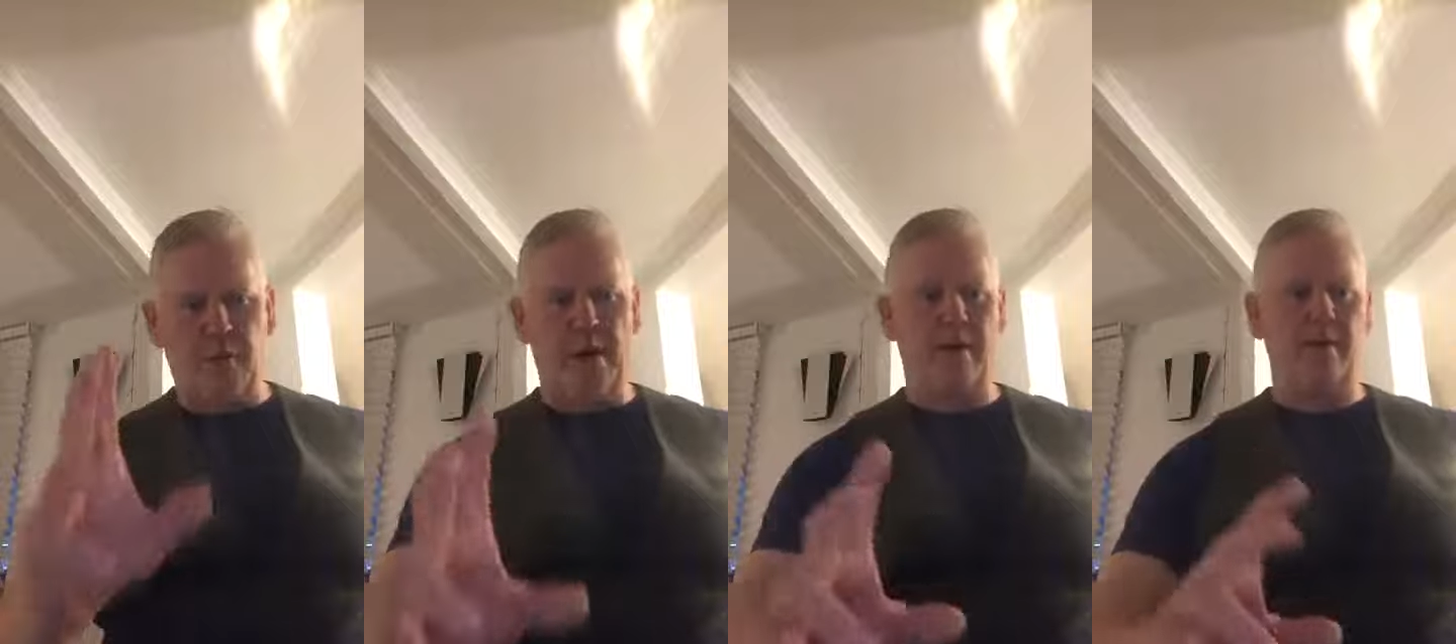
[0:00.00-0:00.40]

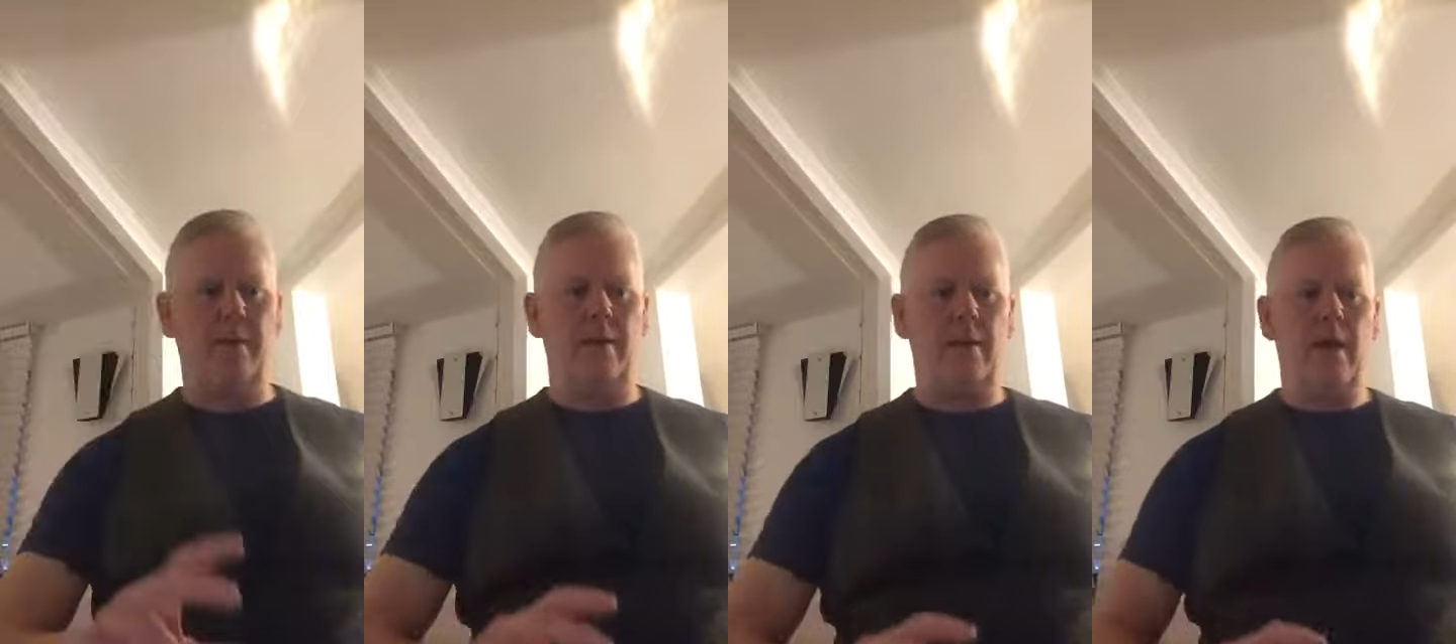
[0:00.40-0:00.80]

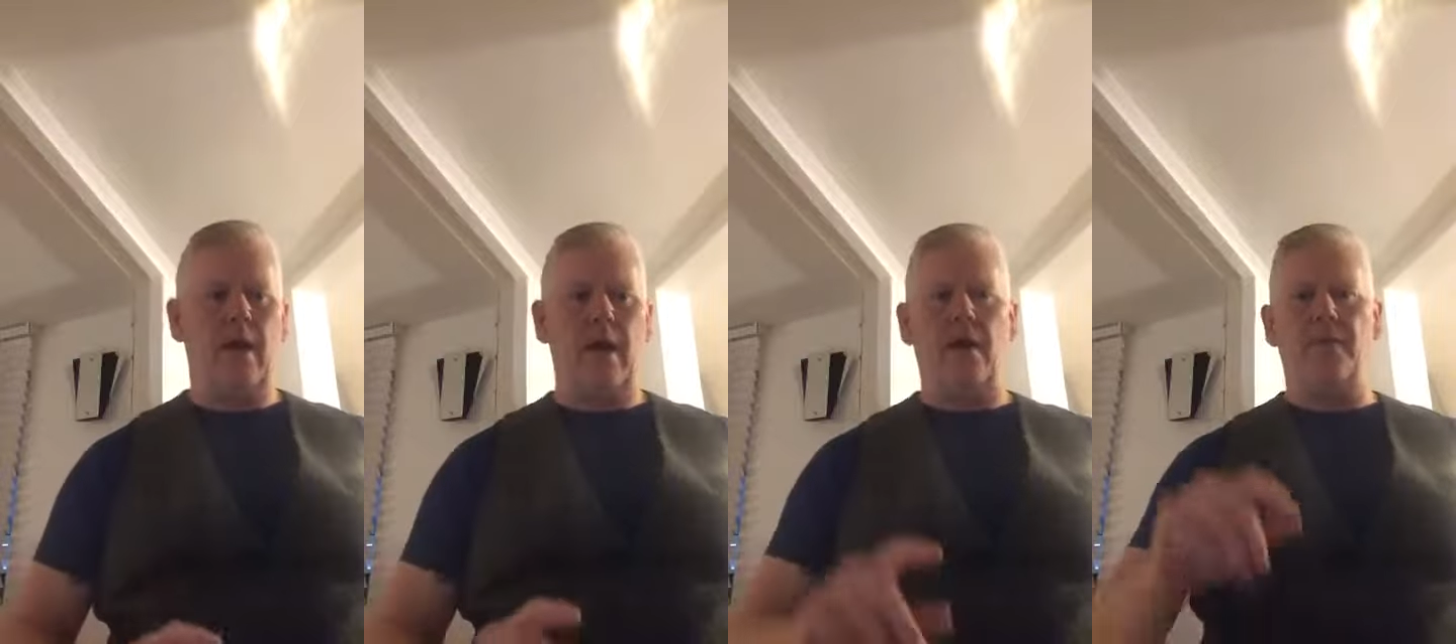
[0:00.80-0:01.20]
well,
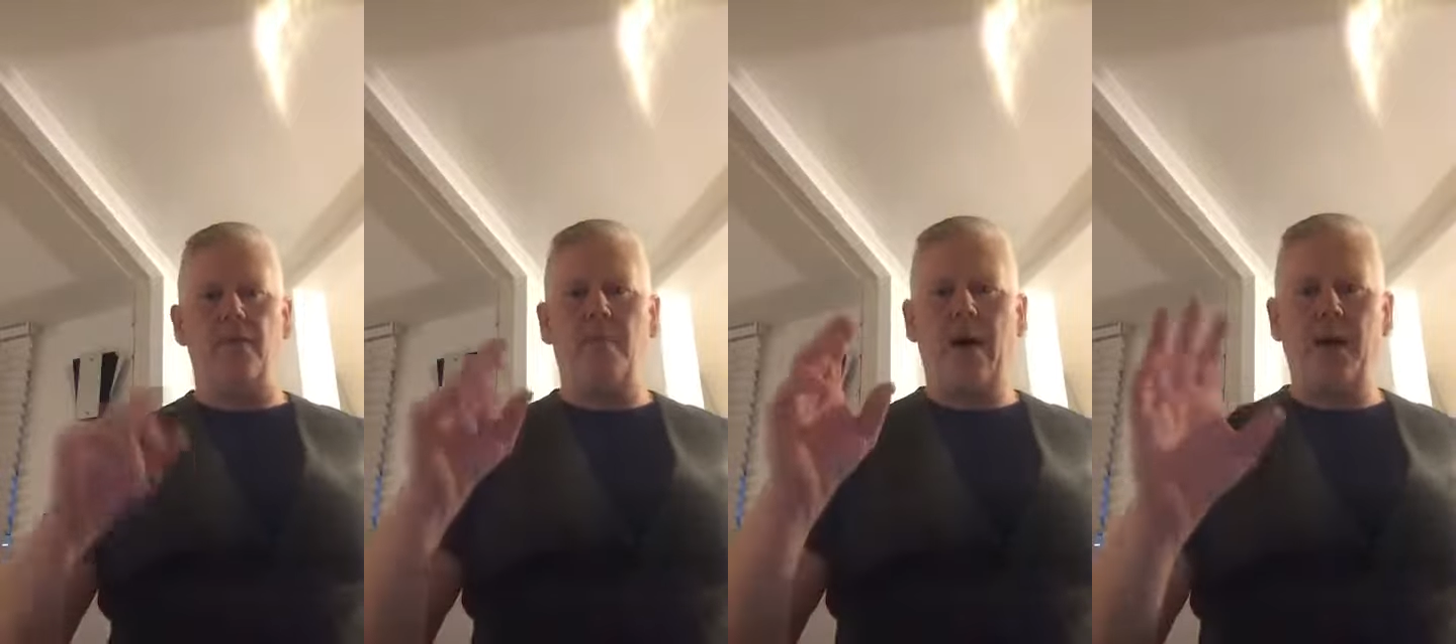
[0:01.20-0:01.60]
and the
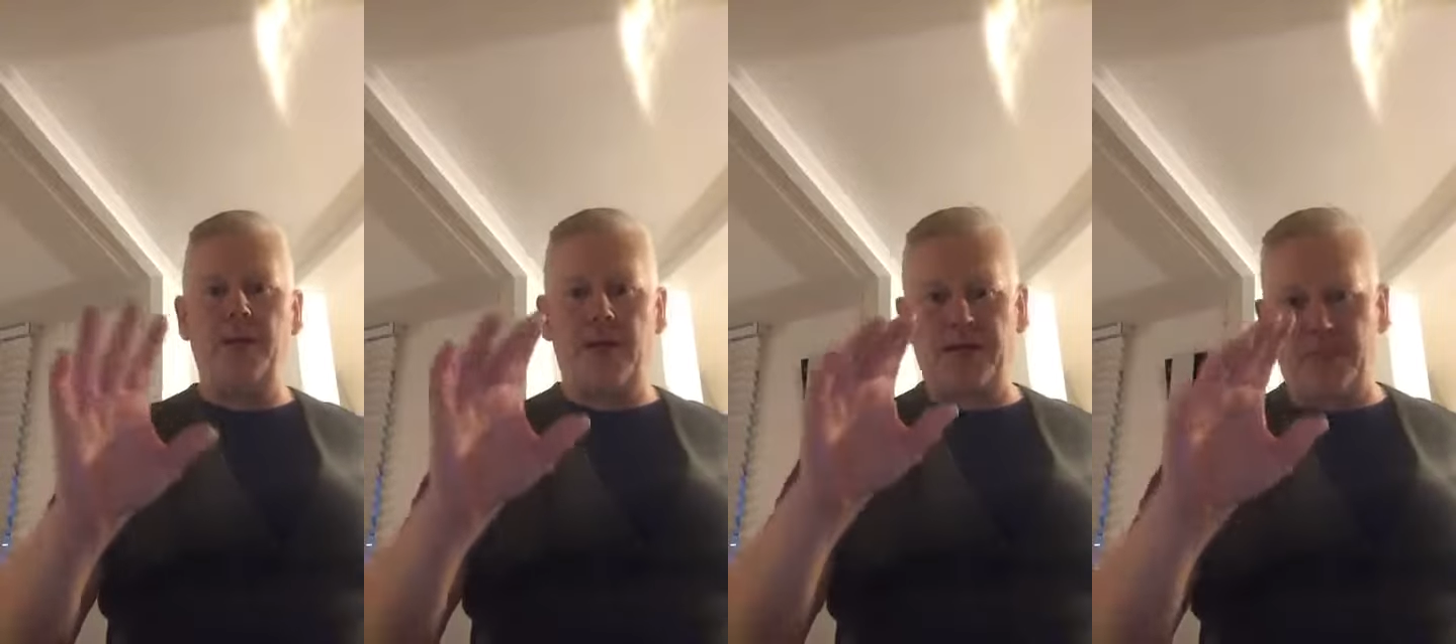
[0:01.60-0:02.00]
mind
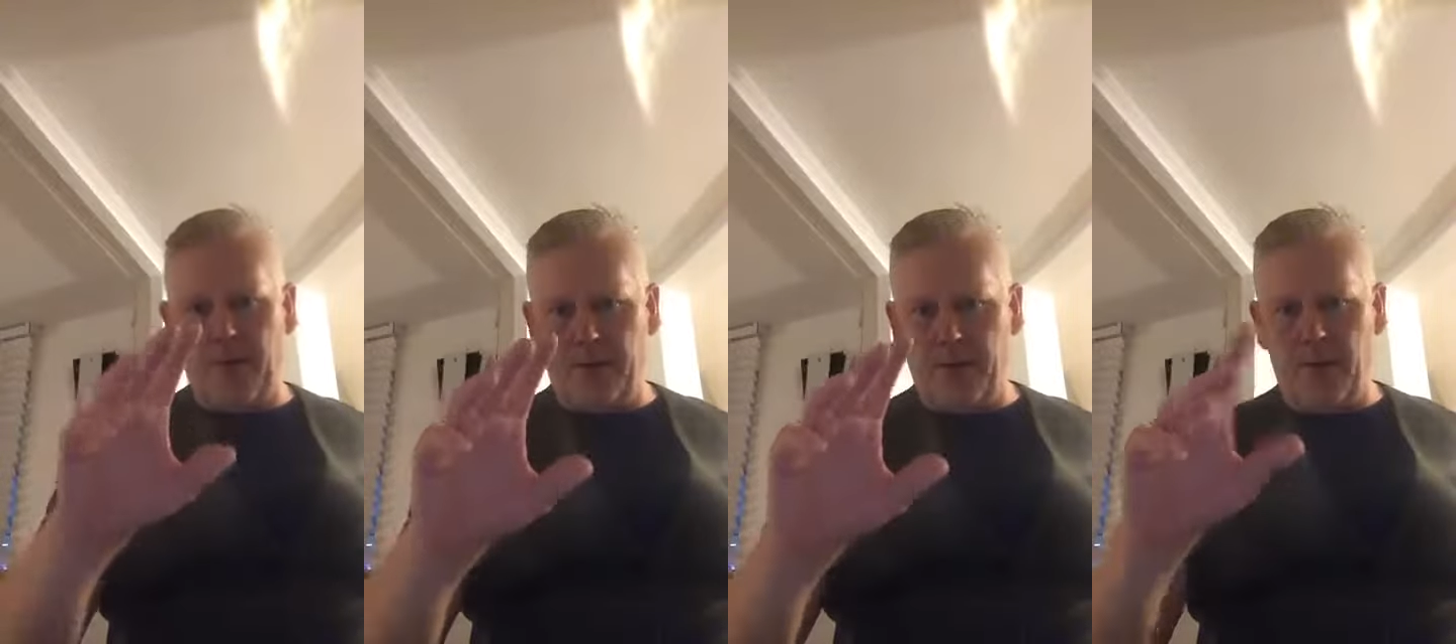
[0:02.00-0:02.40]

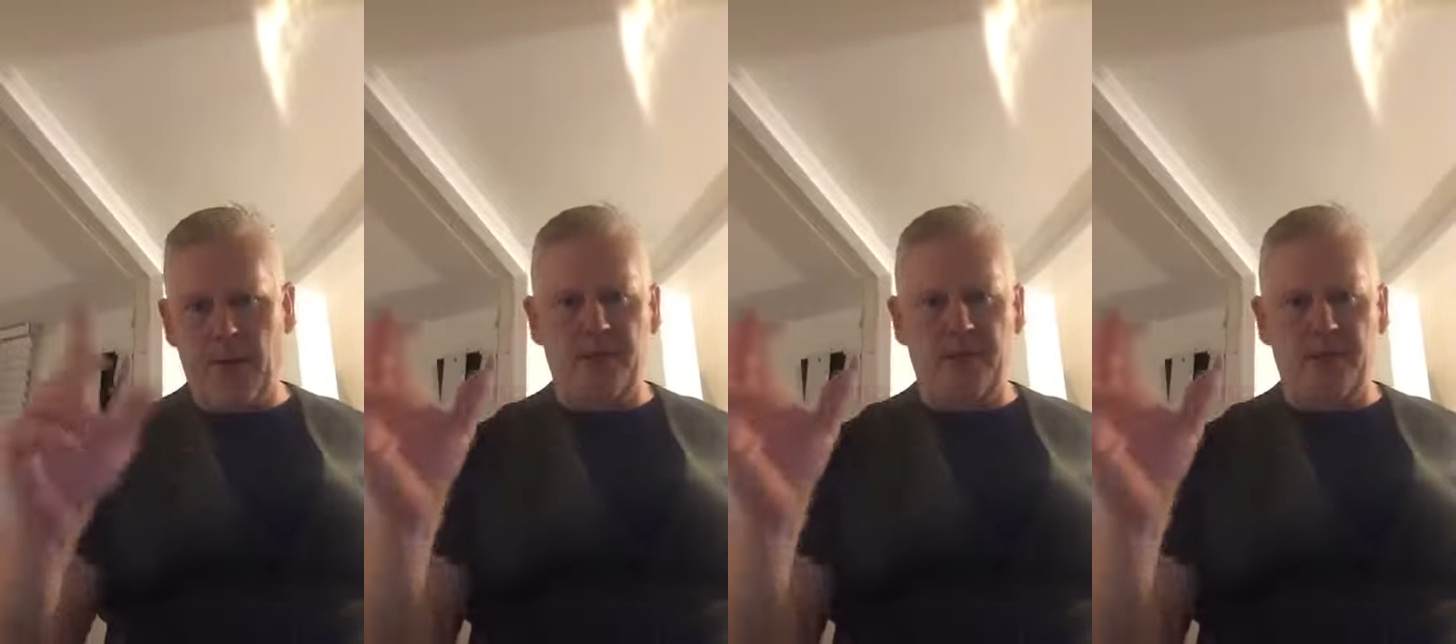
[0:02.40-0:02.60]
expander.